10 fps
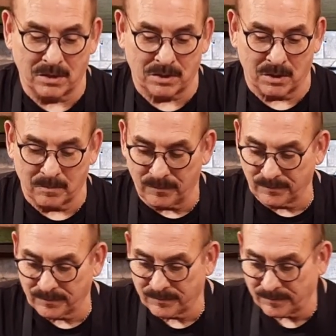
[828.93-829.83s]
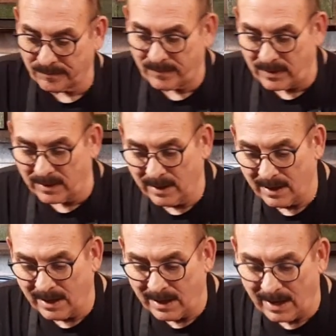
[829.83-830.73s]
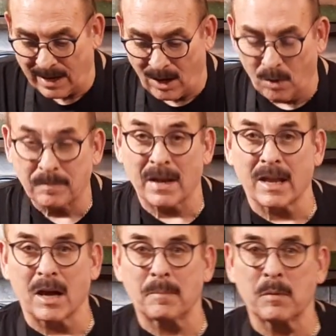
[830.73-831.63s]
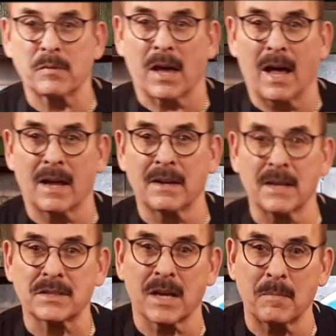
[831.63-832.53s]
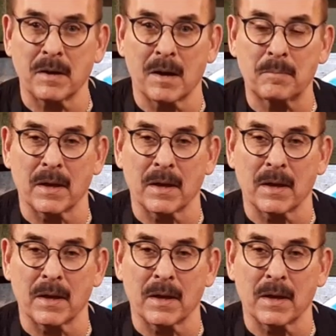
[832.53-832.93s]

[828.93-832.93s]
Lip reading: So I hope that'll help you with the holidays coming up.